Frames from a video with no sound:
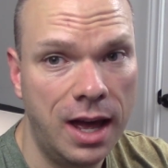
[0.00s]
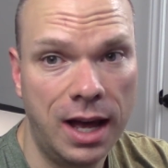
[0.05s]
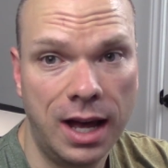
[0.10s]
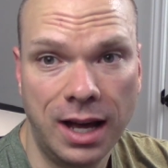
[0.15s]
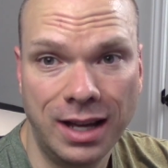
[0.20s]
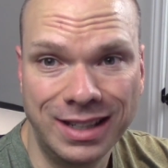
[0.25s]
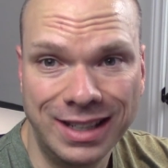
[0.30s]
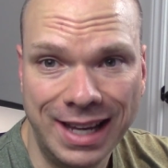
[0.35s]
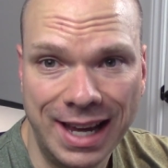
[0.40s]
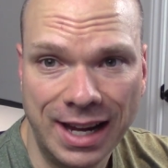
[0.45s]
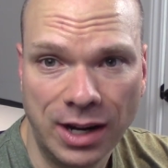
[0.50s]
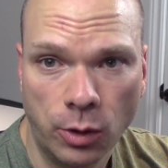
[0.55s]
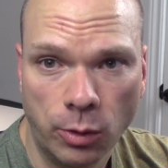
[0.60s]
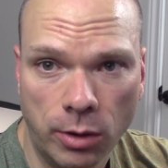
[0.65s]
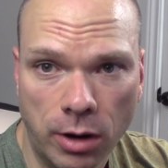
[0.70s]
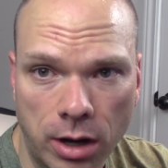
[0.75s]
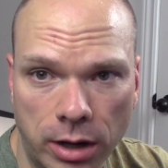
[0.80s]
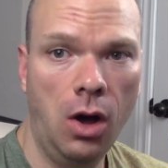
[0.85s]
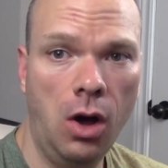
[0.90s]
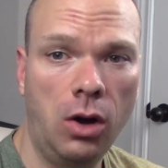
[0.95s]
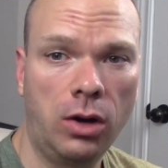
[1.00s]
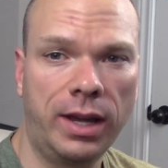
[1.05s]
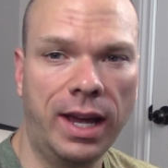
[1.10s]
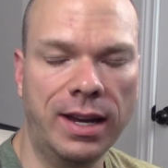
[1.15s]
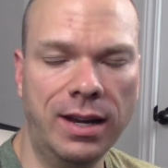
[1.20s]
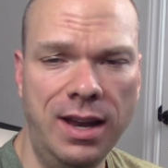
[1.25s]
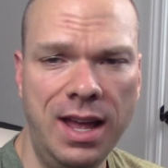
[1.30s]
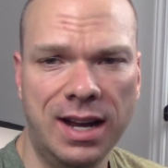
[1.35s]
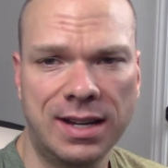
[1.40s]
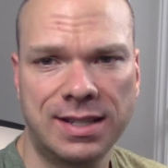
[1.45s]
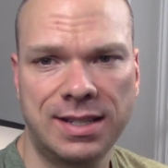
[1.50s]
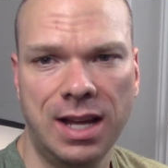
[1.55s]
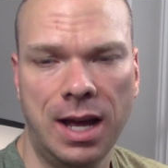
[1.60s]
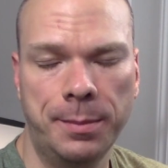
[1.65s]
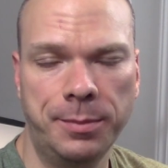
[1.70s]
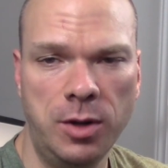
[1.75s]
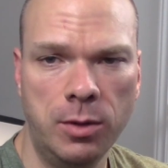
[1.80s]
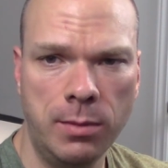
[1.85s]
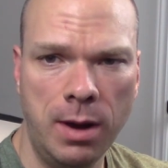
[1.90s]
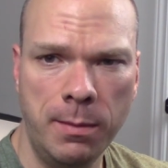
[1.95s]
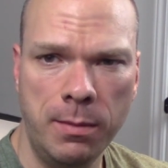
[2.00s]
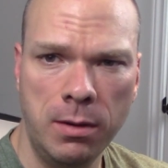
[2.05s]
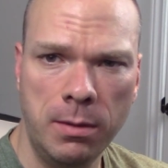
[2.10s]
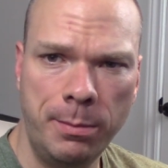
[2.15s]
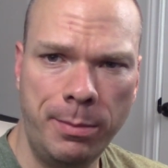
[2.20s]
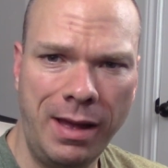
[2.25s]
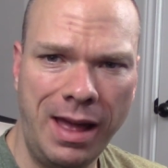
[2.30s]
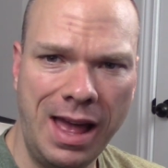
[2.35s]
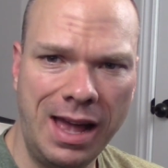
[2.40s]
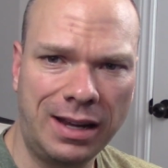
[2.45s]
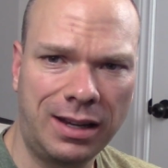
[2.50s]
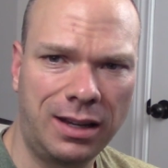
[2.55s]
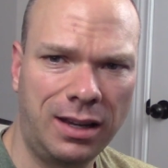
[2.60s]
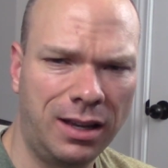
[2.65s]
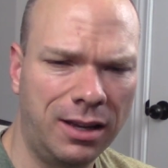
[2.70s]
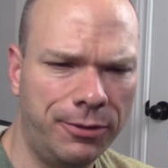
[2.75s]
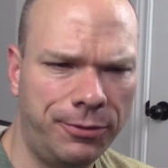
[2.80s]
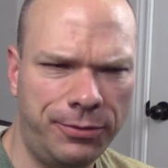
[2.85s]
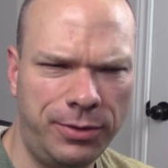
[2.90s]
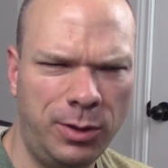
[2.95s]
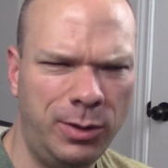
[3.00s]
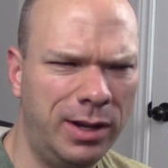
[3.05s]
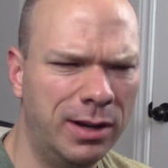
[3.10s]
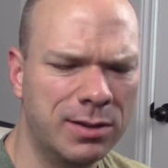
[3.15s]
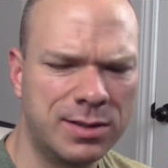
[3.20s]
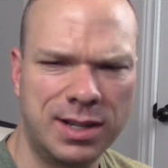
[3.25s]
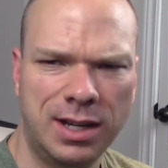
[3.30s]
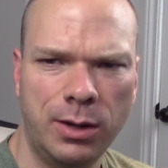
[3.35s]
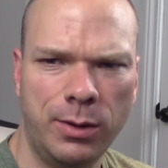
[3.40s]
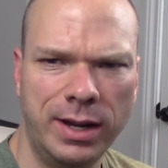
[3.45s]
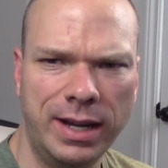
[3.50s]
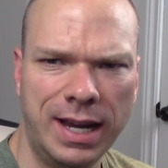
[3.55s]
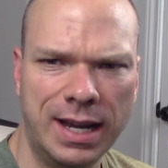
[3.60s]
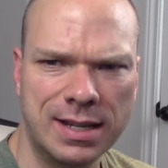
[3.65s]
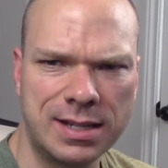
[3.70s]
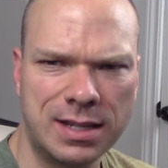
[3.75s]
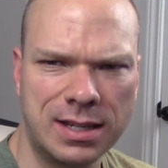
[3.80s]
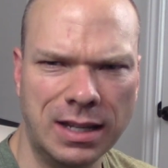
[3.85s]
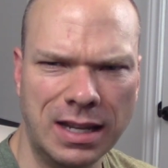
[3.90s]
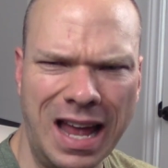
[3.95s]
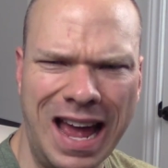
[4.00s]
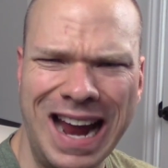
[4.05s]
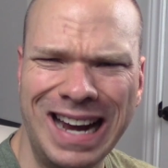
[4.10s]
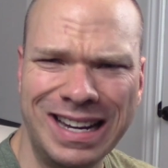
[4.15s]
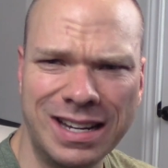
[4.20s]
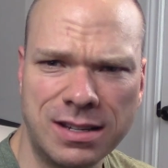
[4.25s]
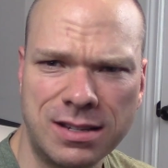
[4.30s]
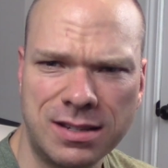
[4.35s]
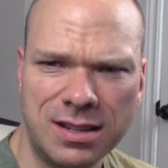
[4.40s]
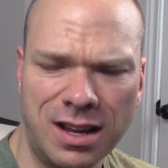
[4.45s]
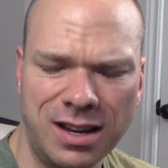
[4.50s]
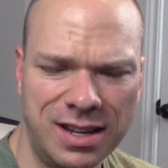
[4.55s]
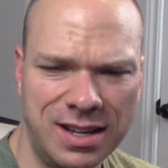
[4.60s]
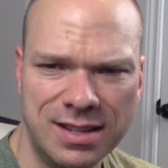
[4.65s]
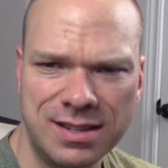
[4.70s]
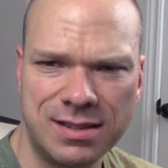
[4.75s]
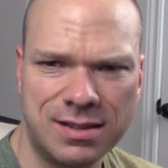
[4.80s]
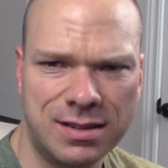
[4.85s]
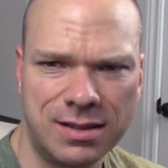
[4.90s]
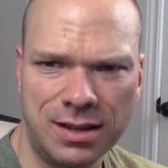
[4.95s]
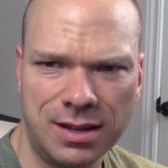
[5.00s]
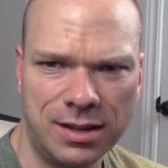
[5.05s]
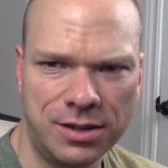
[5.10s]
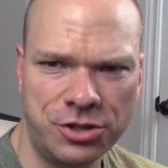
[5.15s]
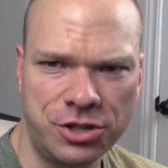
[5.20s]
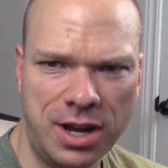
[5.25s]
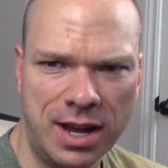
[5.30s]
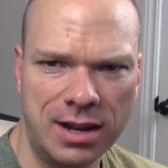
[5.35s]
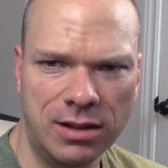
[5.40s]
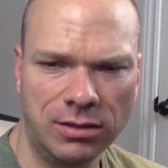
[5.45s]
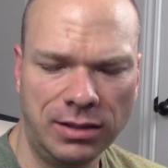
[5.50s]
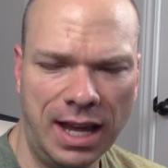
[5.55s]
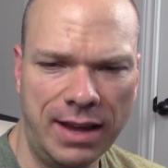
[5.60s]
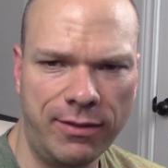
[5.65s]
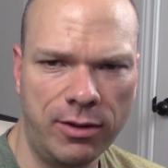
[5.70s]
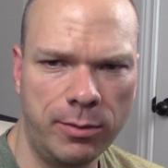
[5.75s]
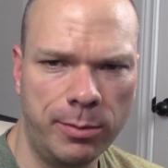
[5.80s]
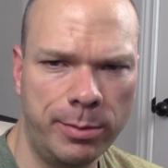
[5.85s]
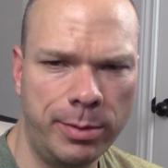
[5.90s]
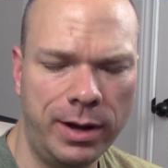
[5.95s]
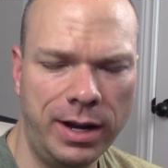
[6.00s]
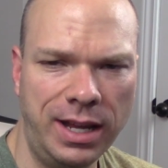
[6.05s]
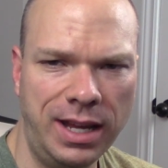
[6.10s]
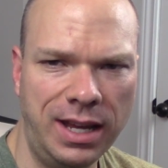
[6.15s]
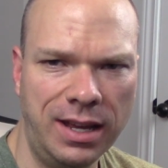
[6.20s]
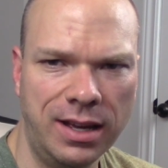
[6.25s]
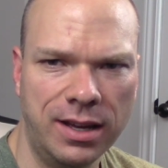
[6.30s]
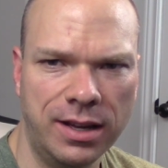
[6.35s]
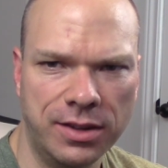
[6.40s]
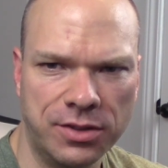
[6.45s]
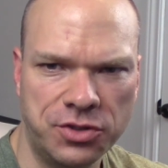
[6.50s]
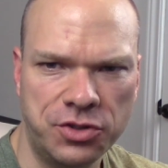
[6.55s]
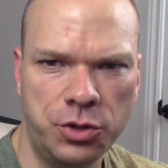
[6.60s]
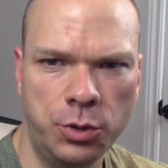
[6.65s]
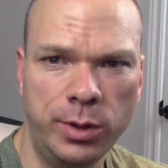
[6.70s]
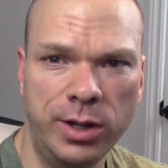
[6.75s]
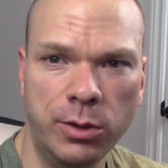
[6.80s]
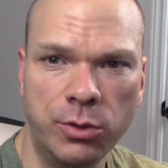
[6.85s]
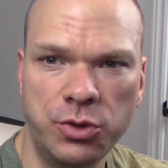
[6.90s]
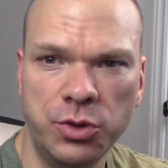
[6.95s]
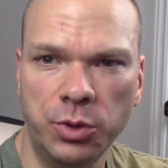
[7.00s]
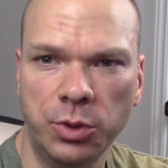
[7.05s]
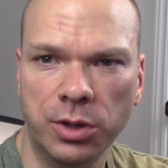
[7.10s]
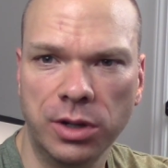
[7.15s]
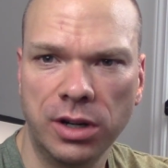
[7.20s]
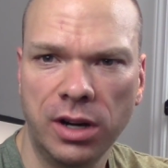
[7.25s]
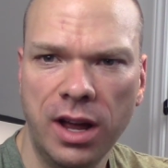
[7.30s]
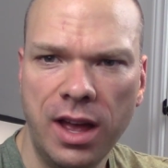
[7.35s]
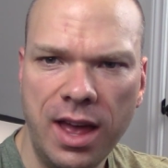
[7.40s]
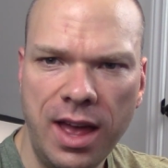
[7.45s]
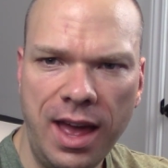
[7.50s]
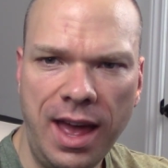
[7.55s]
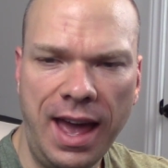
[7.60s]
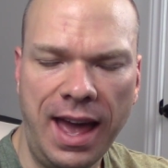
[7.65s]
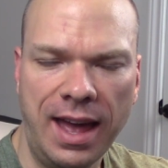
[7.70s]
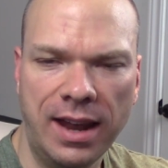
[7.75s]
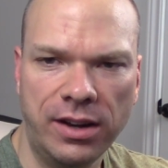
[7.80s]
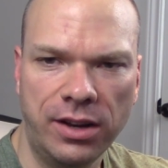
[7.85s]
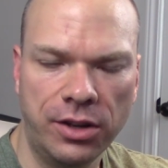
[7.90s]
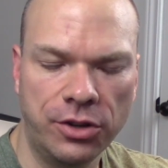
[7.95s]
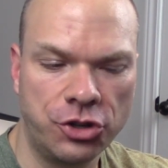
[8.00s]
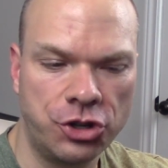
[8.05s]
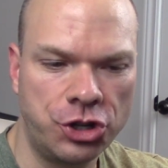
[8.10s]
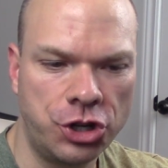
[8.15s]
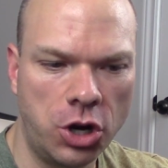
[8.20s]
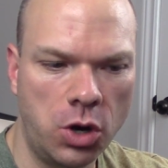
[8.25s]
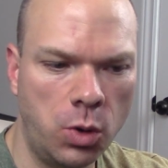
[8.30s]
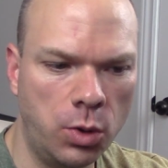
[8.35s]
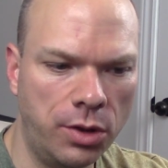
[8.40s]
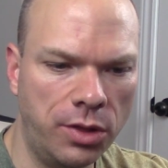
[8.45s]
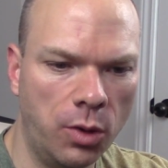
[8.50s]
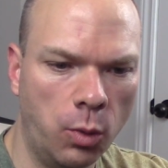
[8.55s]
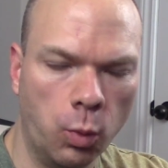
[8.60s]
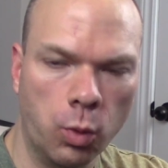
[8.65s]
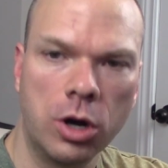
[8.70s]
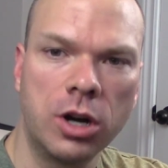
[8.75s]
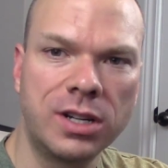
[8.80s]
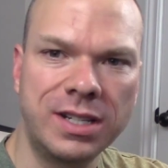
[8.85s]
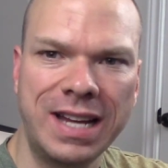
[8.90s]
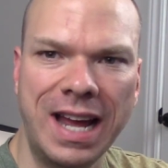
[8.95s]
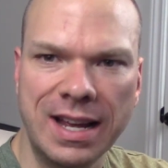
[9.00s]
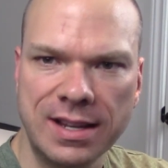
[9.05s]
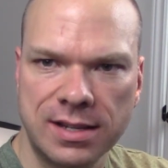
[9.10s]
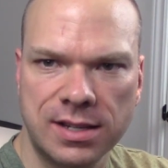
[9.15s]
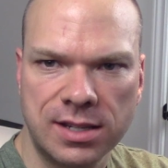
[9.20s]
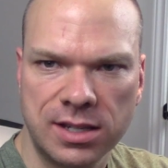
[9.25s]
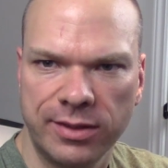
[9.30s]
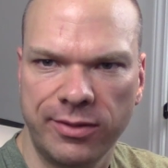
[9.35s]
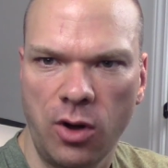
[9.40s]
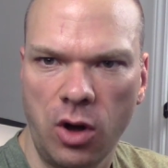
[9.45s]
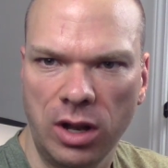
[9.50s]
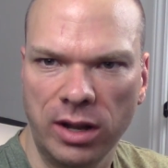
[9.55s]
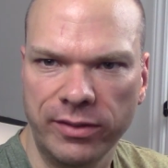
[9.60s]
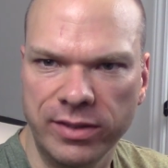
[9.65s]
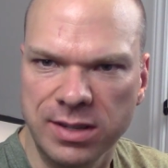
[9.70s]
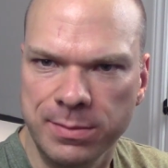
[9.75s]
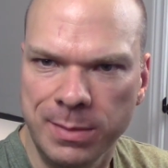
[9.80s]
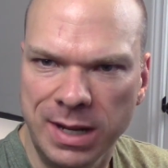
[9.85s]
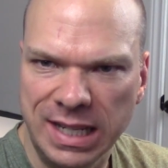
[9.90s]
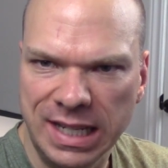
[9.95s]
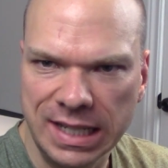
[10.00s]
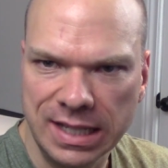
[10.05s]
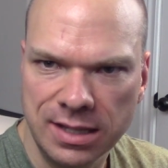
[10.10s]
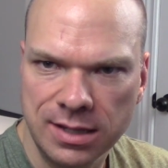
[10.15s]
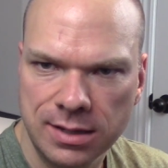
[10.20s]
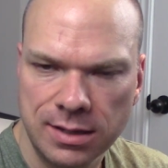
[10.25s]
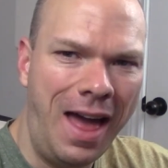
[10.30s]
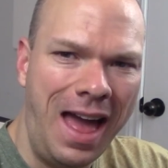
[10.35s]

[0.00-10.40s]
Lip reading: You can't go wrong. Okay, next up, you remember back a few years ago, I guess, Linus on his channel gave everybody a studio tour and showed the work desks of all of his minions.